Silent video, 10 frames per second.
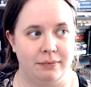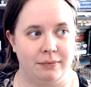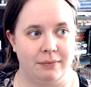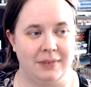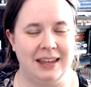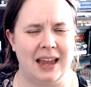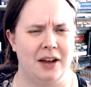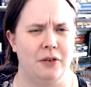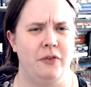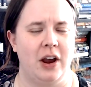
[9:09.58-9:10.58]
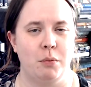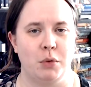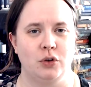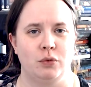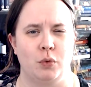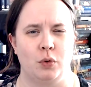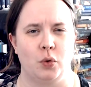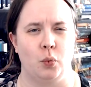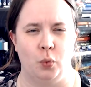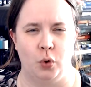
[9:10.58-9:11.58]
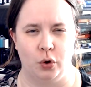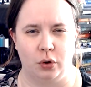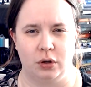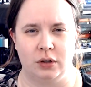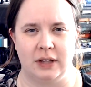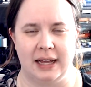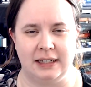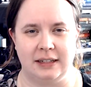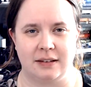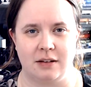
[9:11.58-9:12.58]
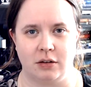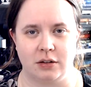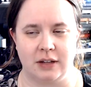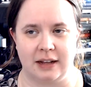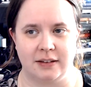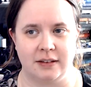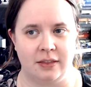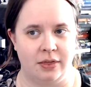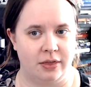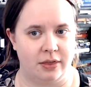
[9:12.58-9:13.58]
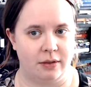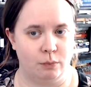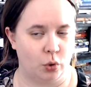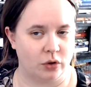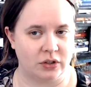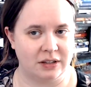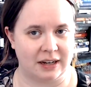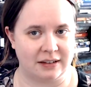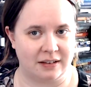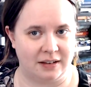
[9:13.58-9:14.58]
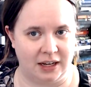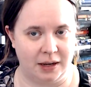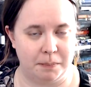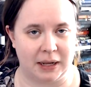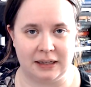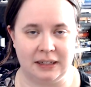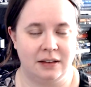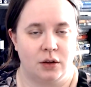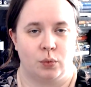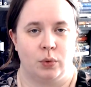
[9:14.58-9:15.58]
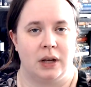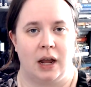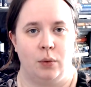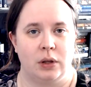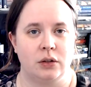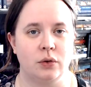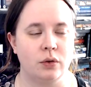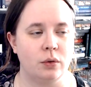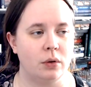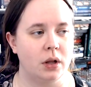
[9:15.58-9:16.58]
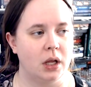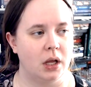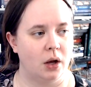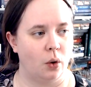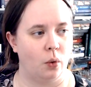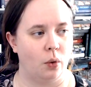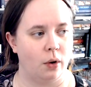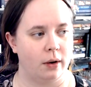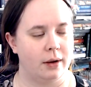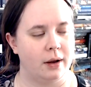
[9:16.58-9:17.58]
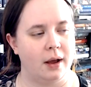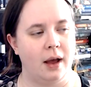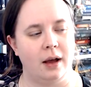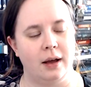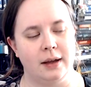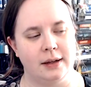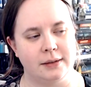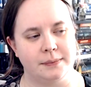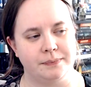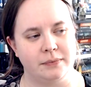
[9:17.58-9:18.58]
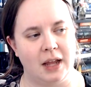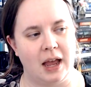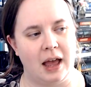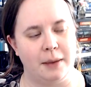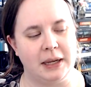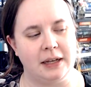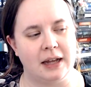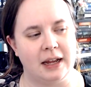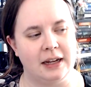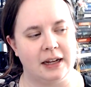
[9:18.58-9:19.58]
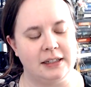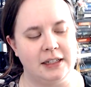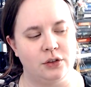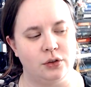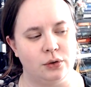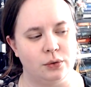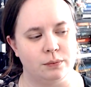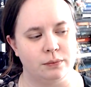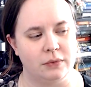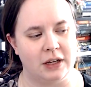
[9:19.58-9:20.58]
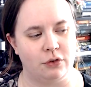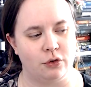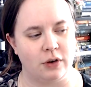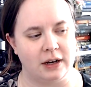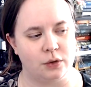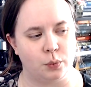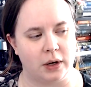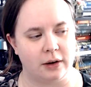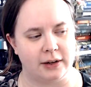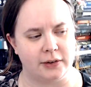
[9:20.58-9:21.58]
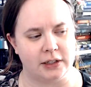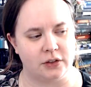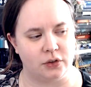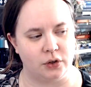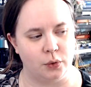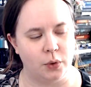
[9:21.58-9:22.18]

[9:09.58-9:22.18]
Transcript: yeah, very much more world, and it's wasn't as deep, at least not when I went to school. Or I mean, I need to give credit where credit's due.